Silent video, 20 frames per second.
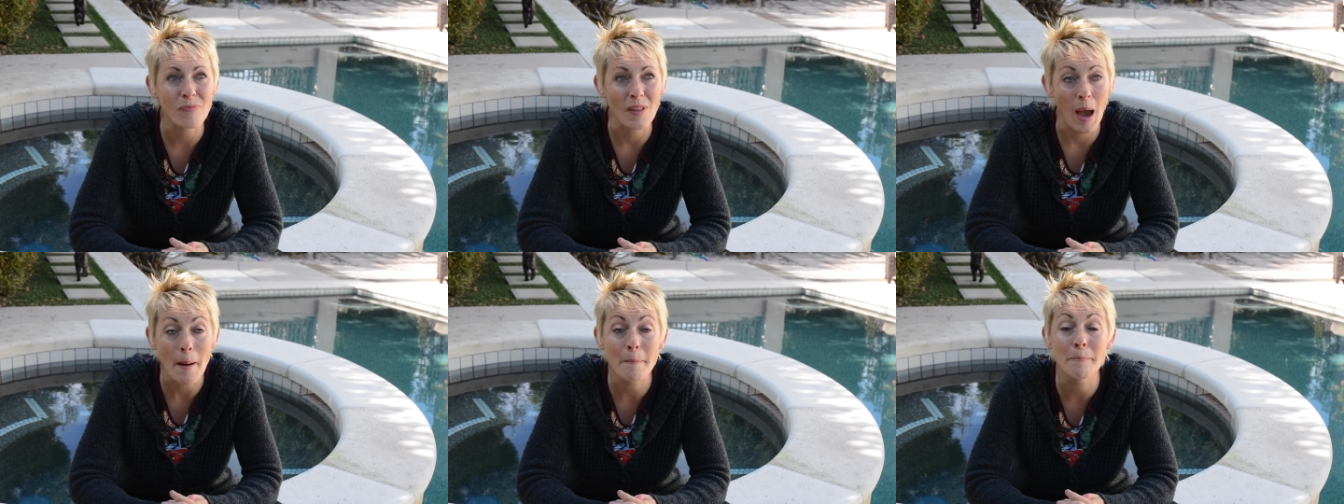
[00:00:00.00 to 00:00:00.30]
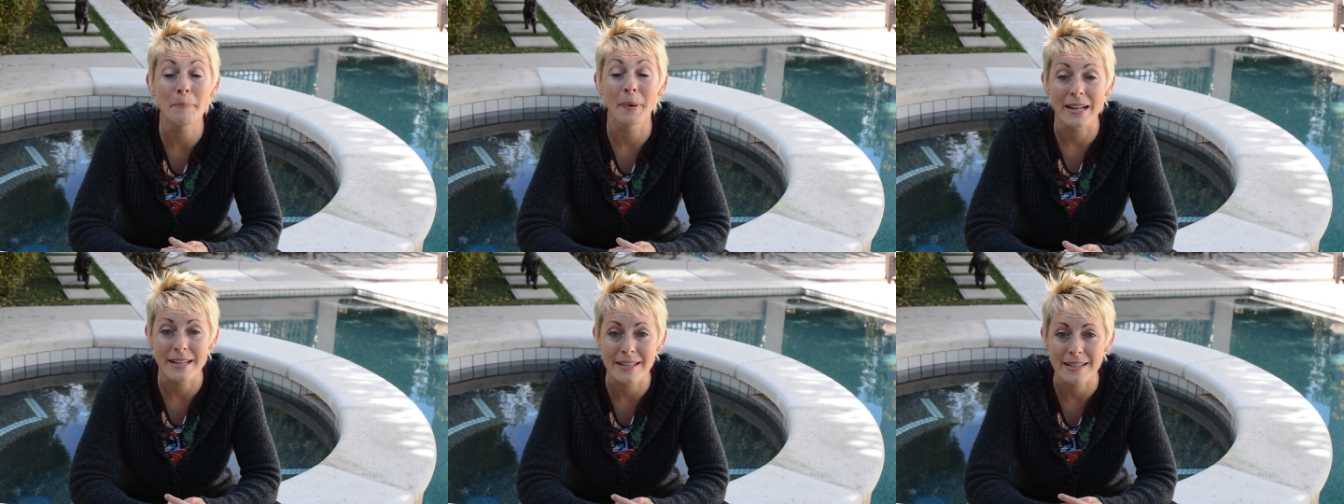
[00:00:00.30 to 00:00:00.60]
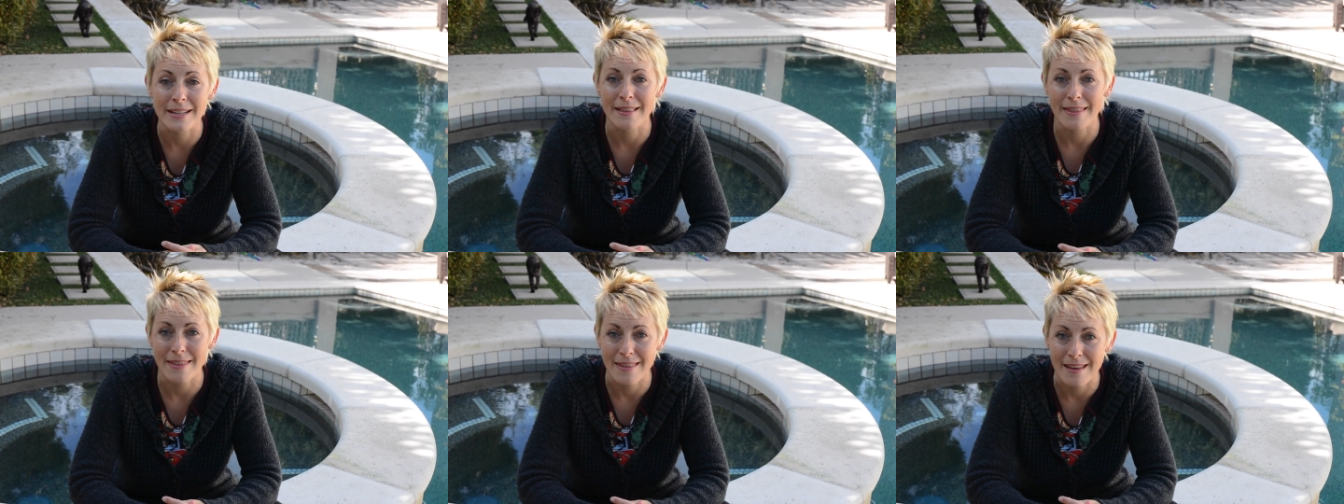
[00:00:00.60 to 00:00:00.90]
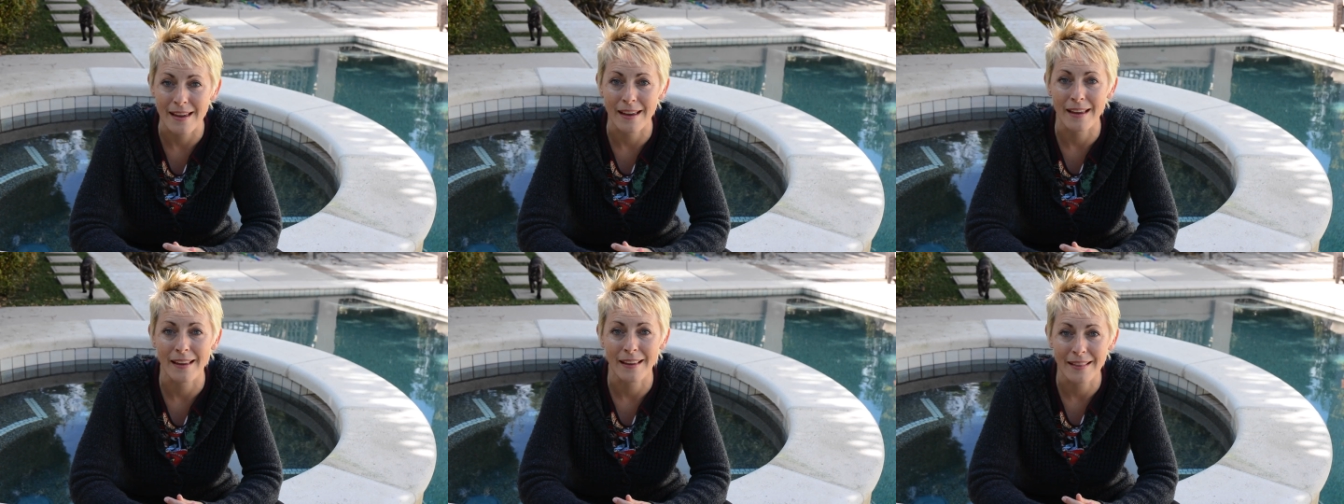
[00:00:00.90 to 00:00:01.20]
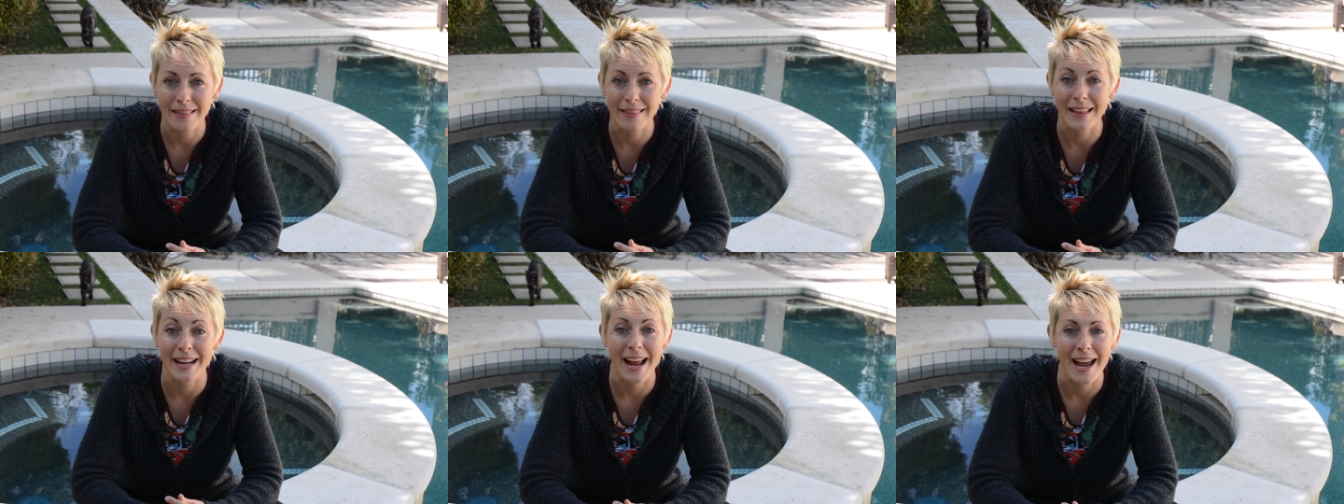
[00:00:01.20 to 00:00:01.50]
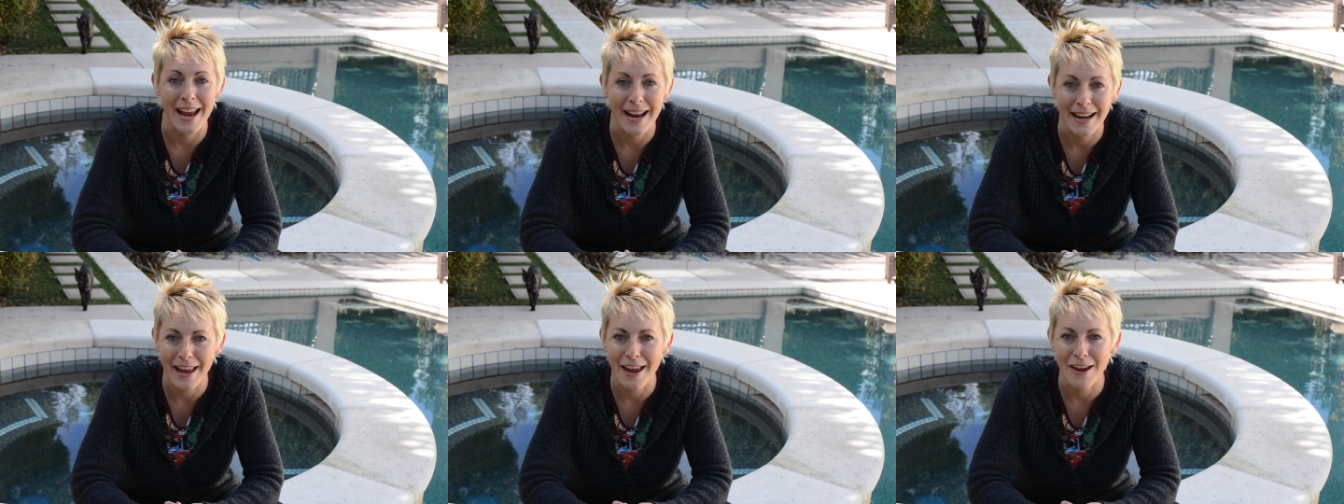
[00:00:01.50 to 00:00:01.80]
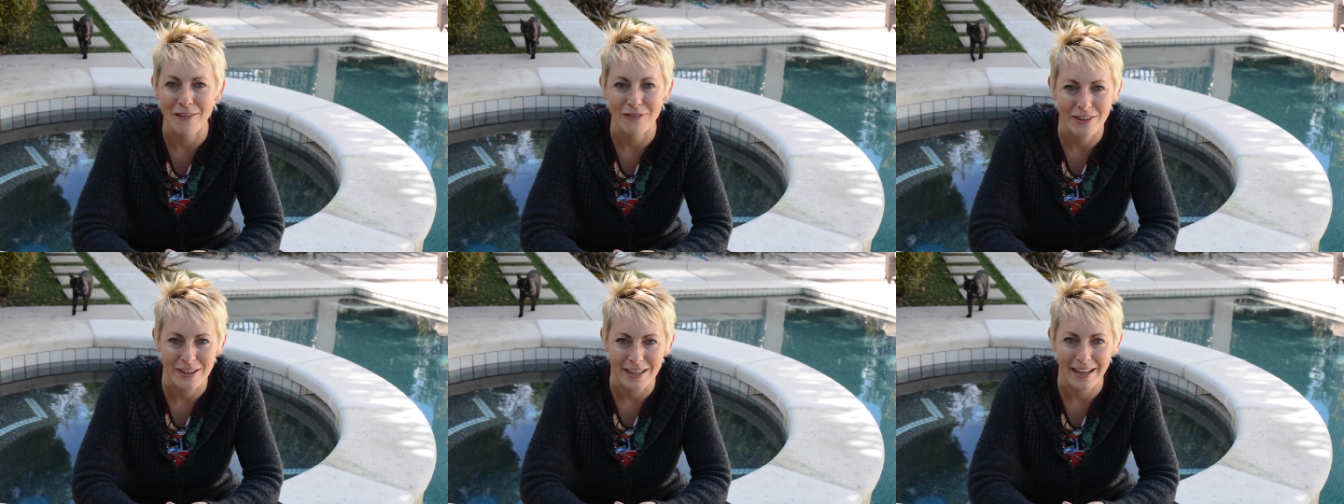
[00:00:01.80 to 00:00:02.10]
abundant thing that I'd
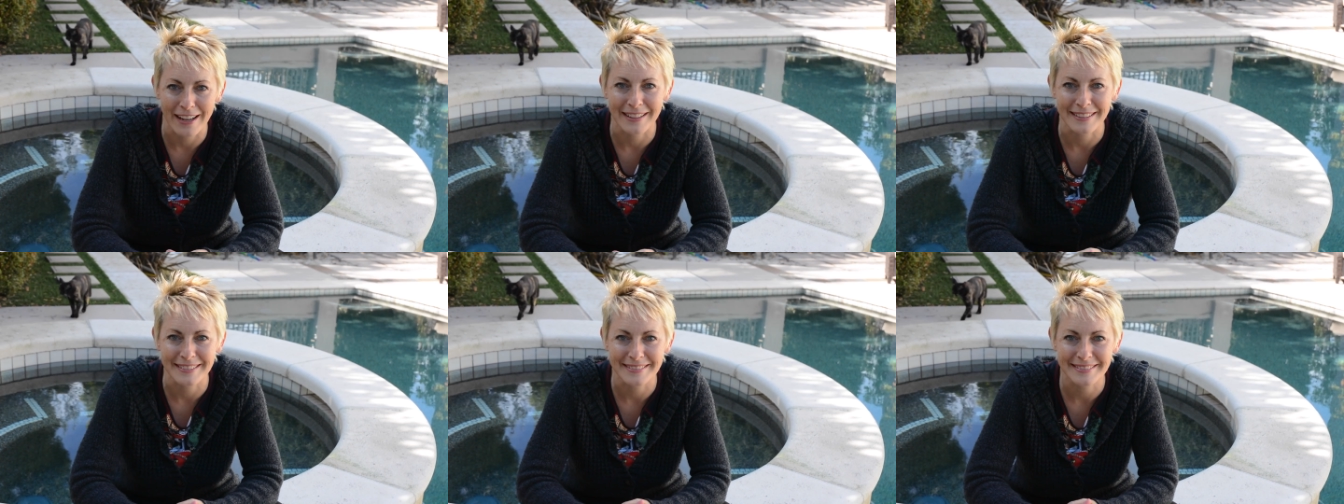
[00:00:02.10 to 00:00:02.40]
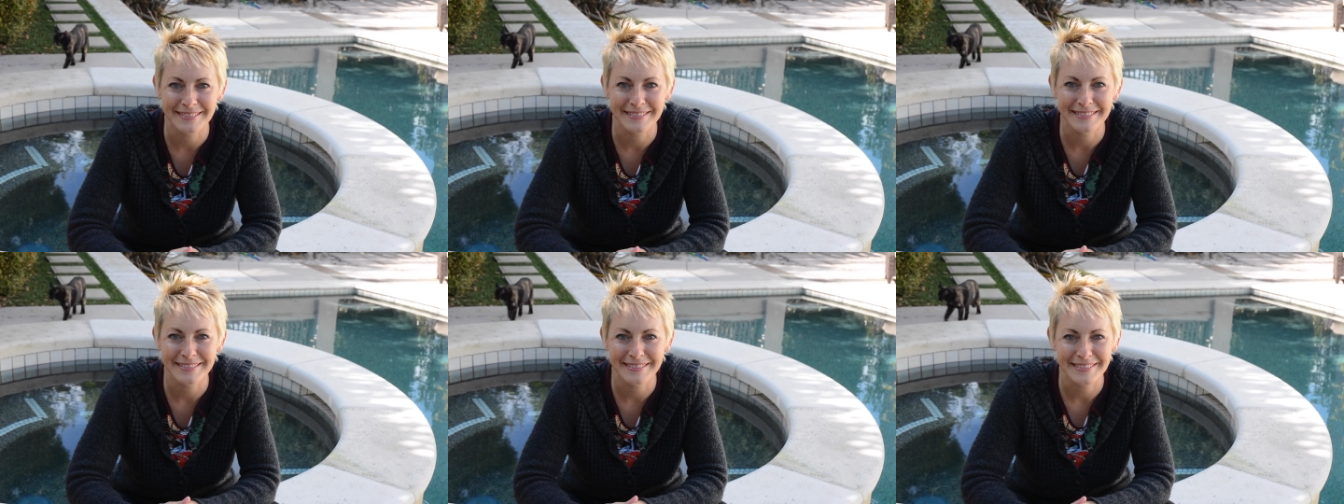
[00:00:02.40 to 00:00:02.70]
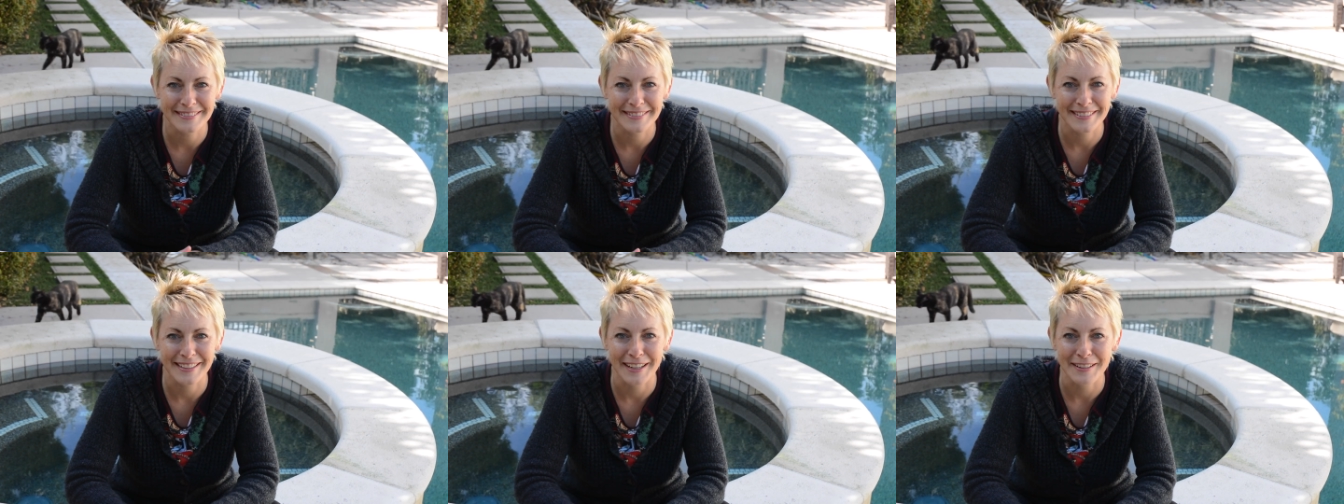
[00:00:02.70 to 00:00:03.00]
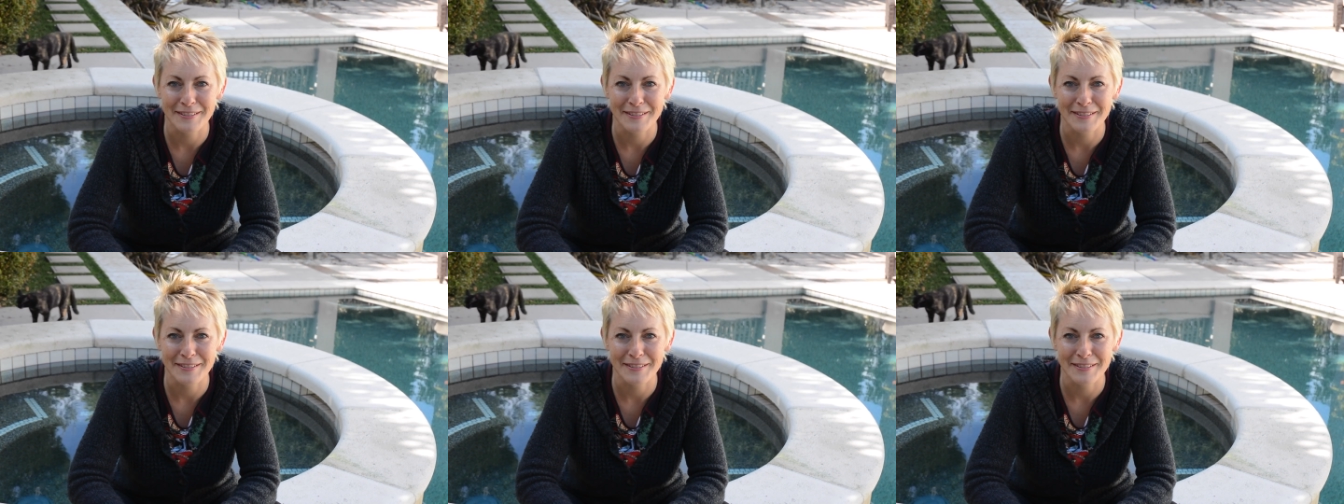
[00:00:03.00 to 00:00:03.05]
ever done. Yeah.